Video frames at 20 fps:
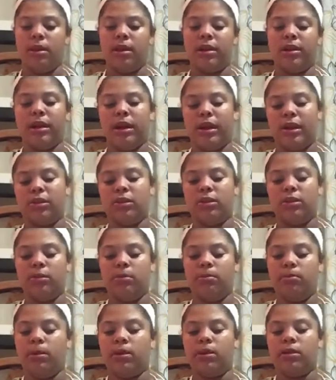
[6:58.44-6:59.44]
not a
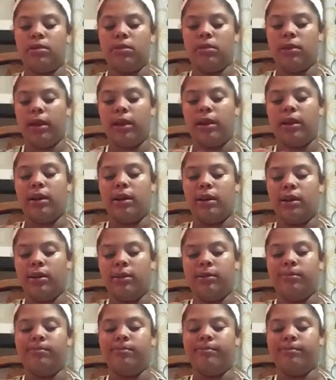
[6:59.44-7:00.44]
telescope, it's like
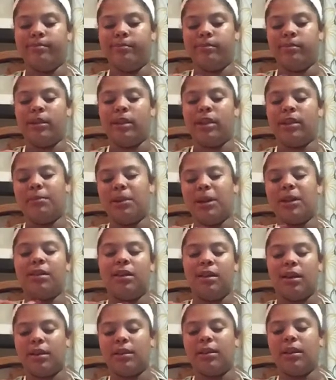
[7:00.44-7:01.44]

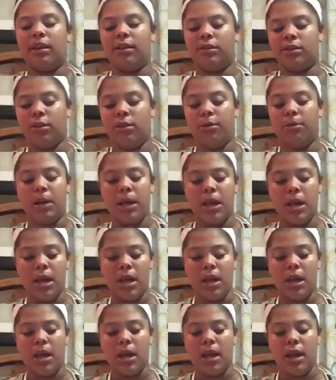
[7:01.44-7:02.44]
basically like a telescope,
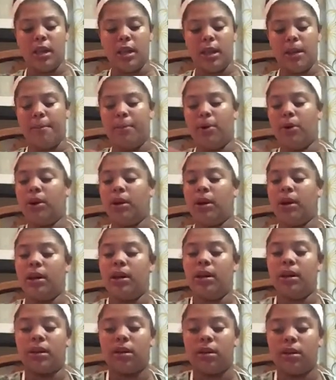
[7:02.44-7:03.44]
and they put
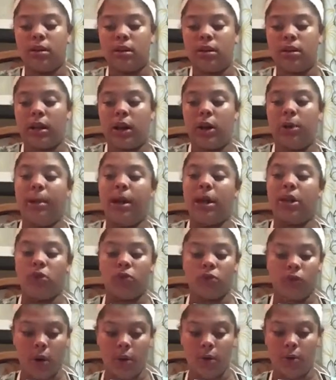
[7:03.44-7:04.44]
it down my
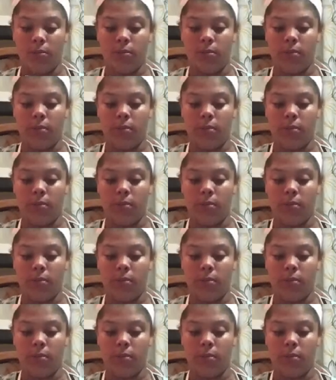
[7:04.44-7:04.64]
throat